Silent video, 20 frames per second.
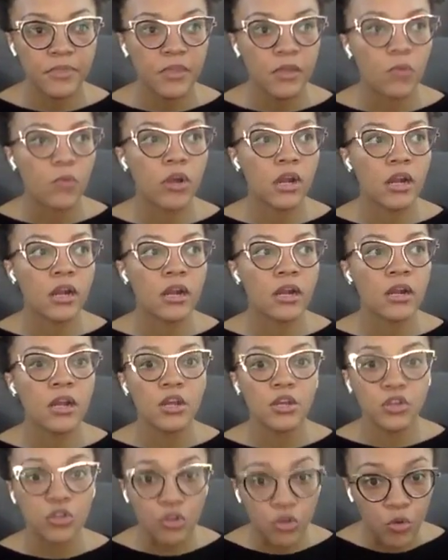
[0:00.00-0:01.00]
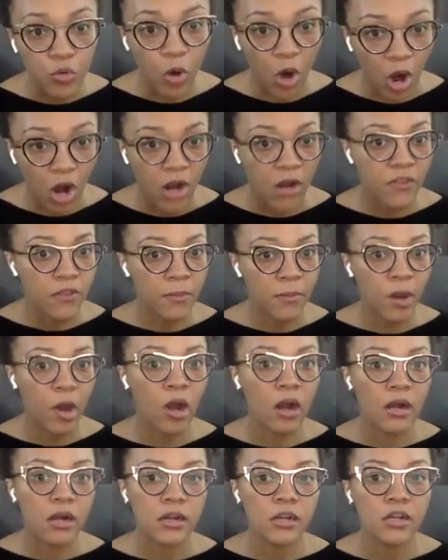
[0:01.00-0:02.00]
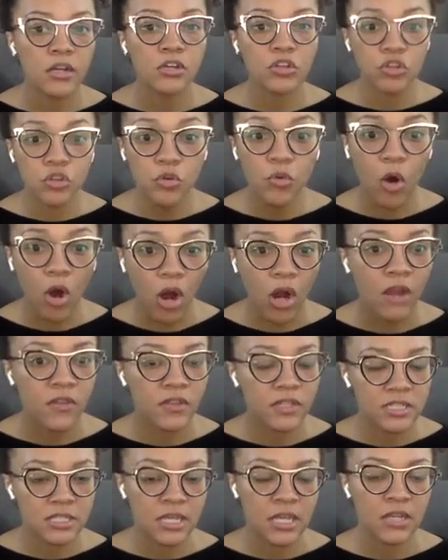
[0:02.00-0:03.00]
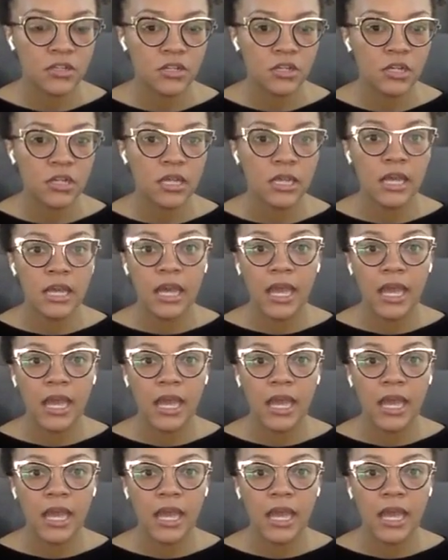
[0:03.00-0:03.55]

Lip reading: Where you are the bar, you are the standard.